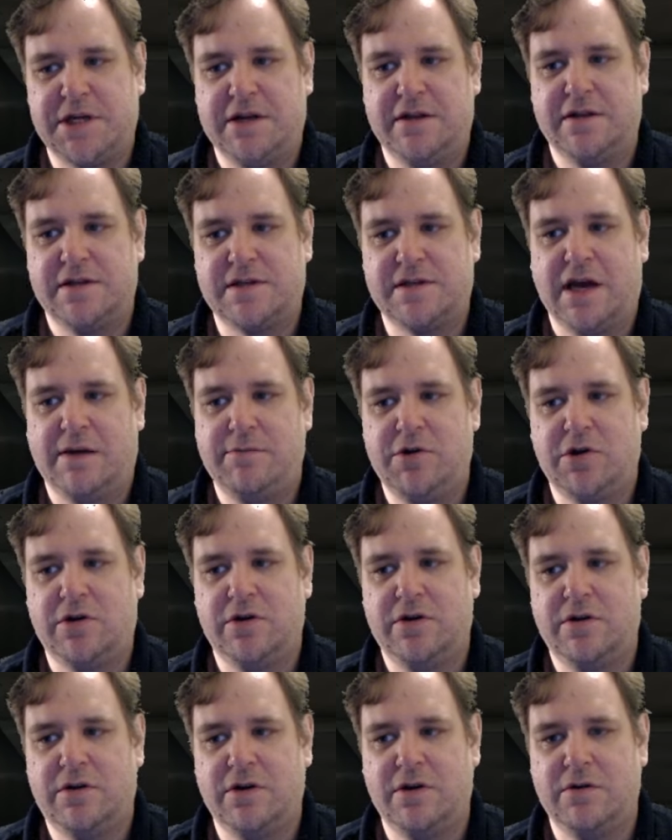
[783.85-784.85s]
of the time you're
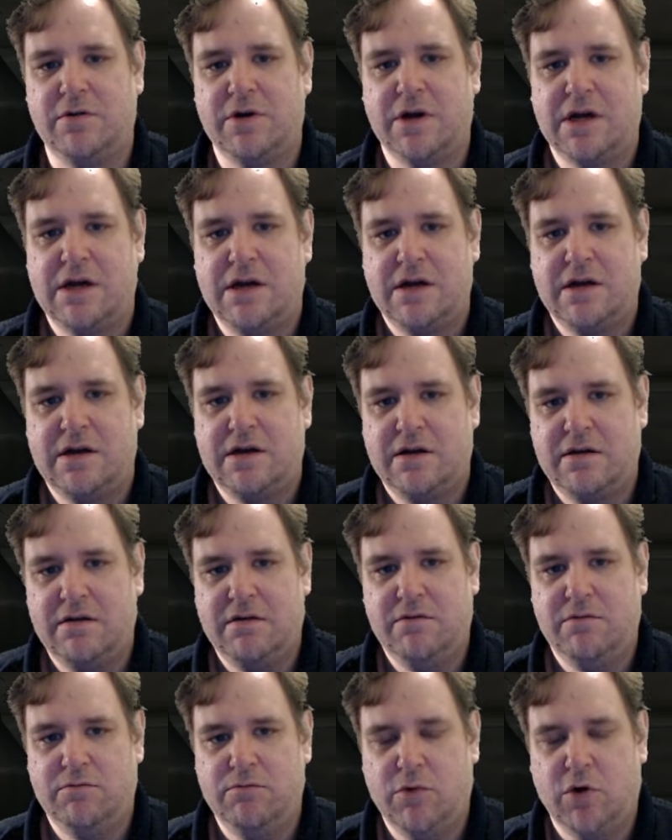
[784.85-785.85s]
going to do
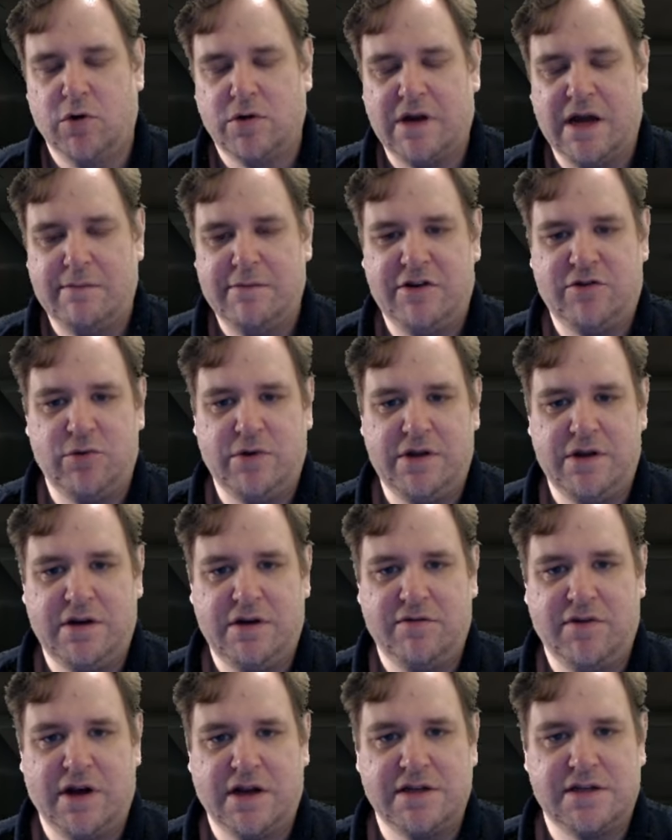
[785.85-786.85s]
more damage with your
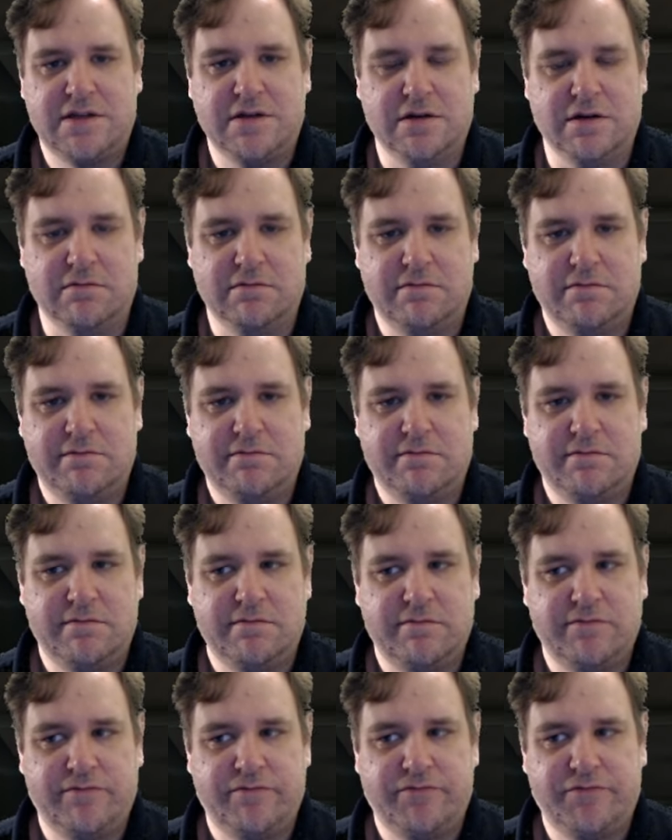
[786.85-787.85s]
Divine Storm
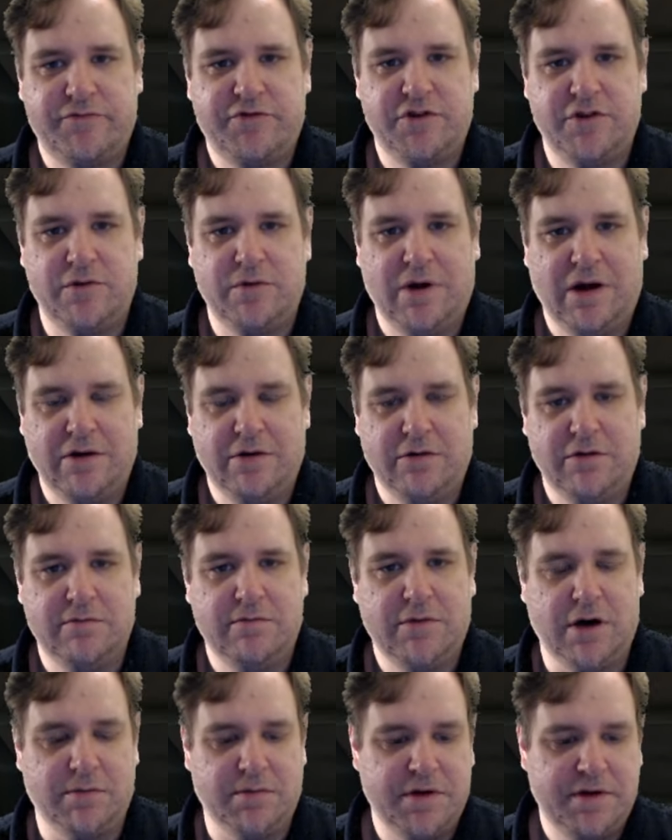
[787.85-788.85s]
to another
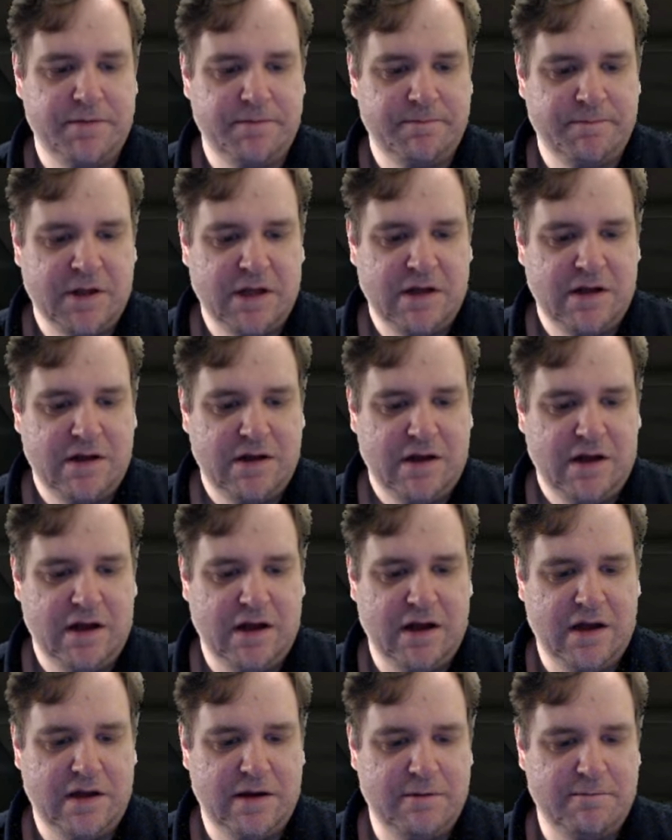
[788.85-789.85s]
mob.
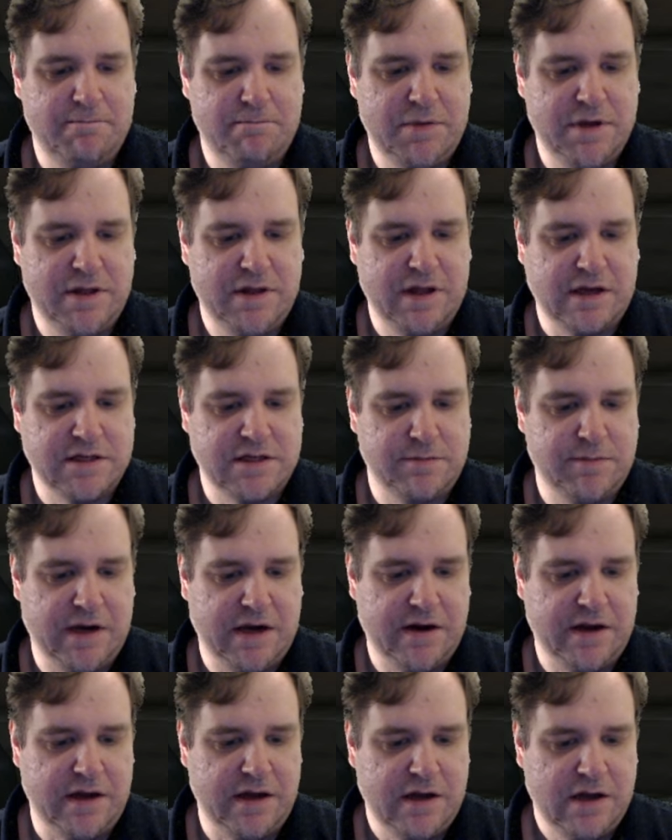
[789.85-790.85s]
Um, but that's
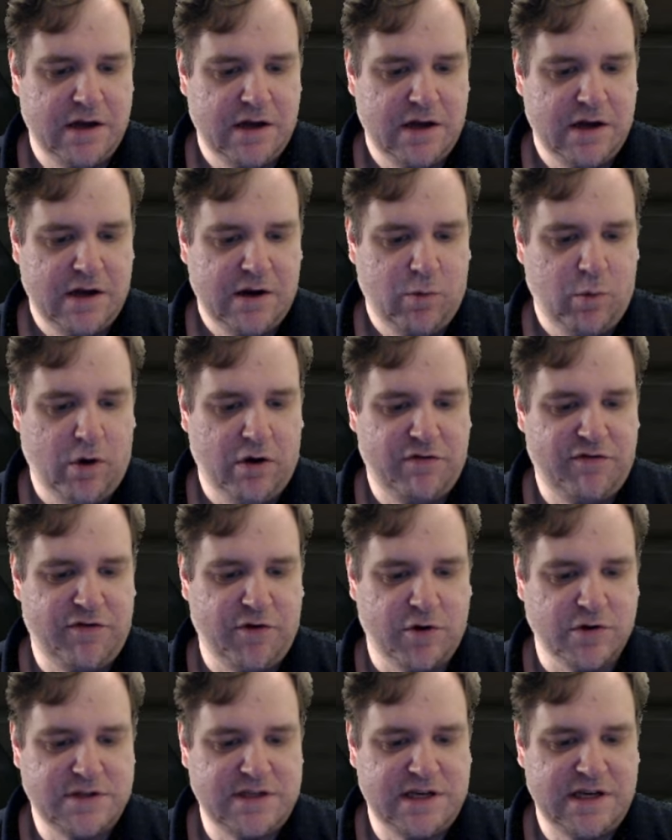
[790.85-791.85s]
about it. What
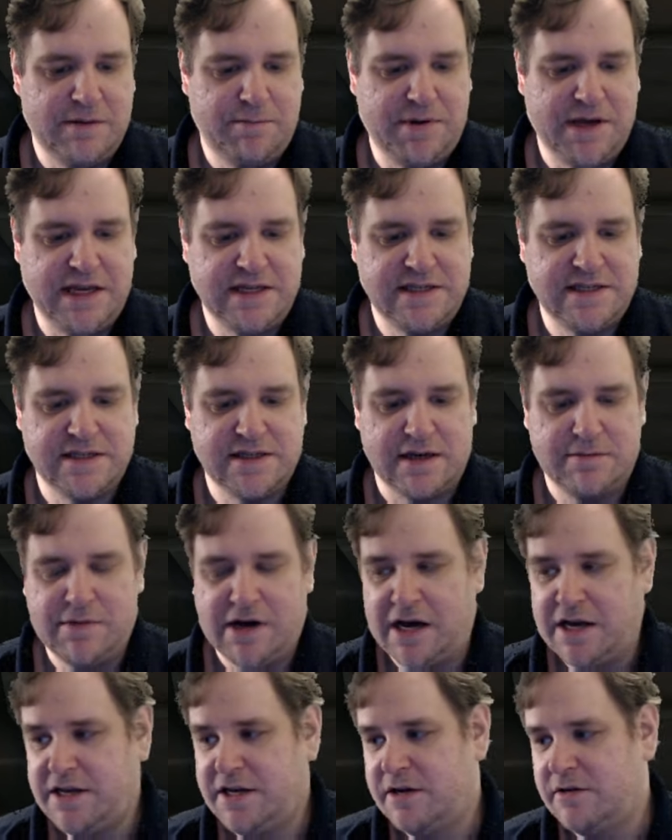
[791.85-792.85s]
four tier pieces am
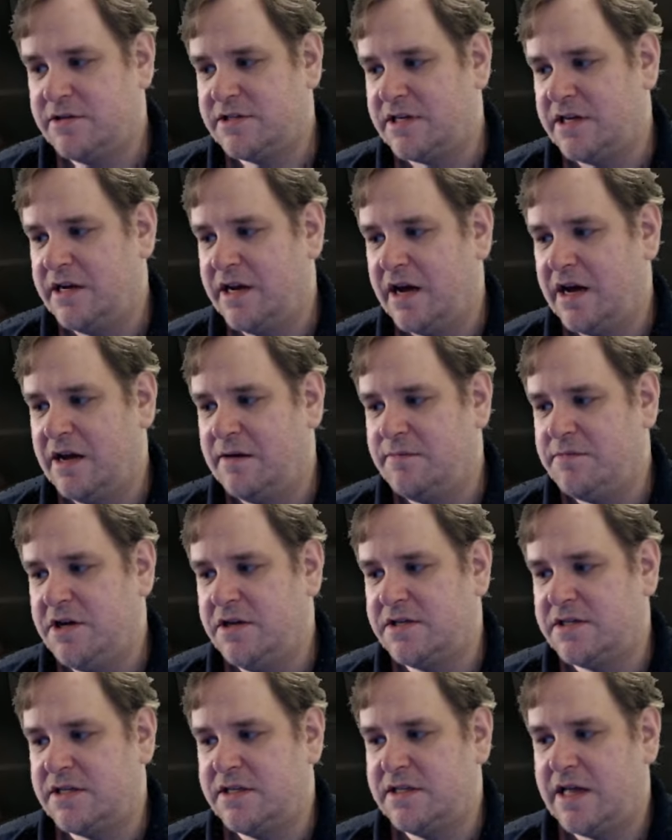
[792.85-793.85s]
I using? I am
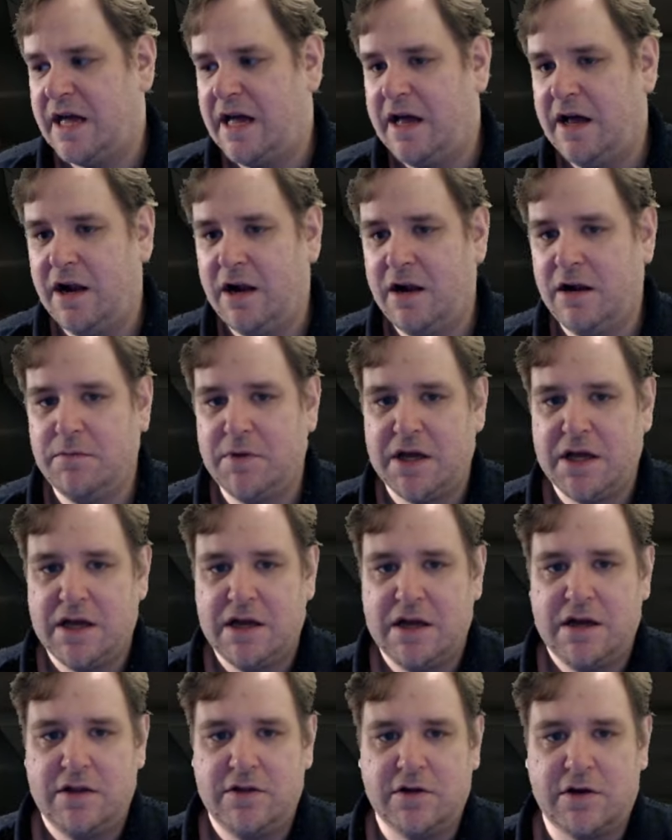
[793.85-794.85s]
using the helm,
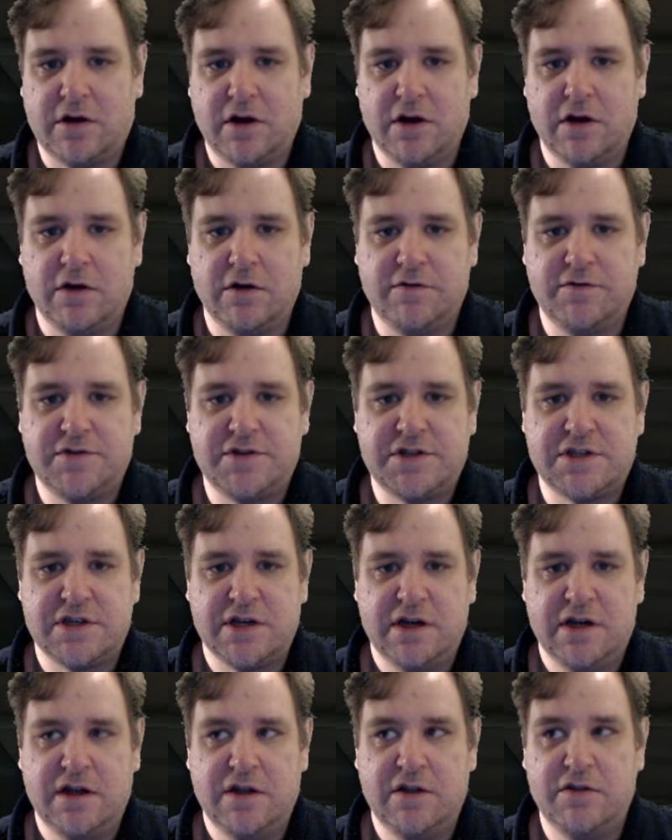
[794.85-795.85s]
the gloves,
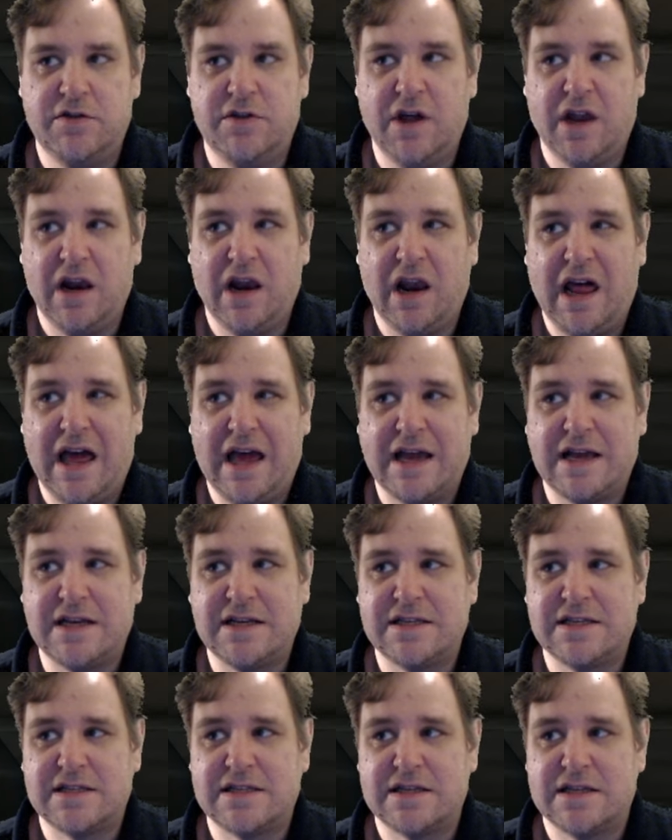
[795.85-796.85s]
the
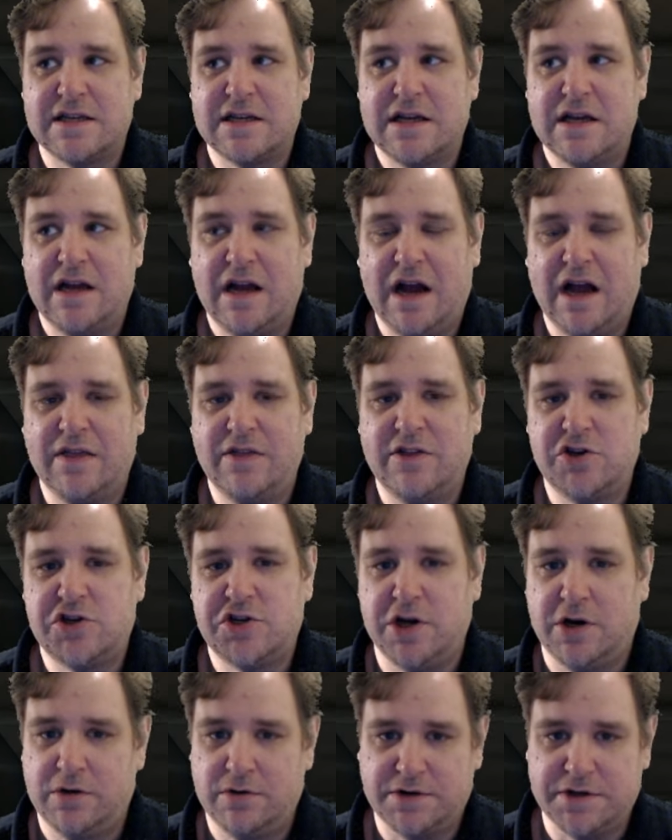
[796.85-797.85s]
legs and the
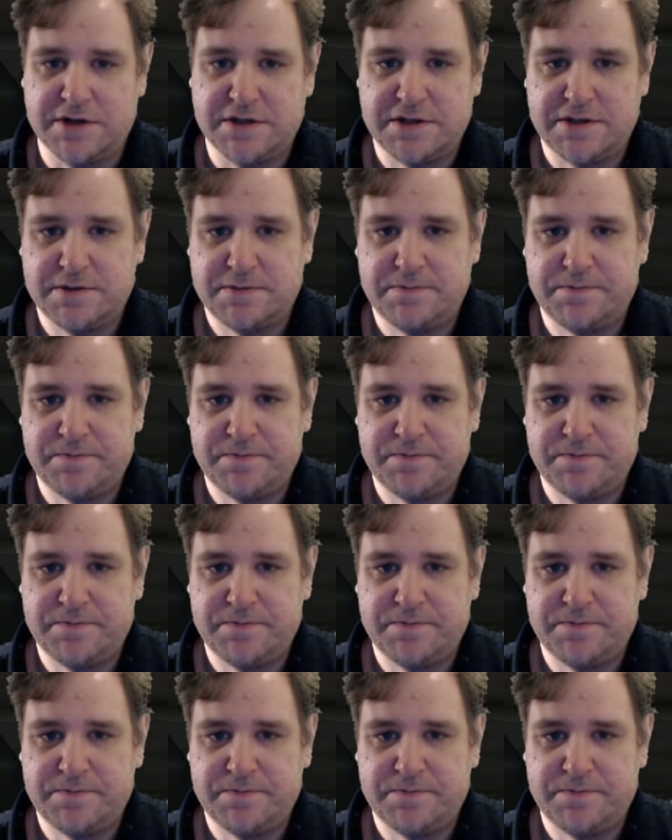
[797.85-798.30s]
shoulders.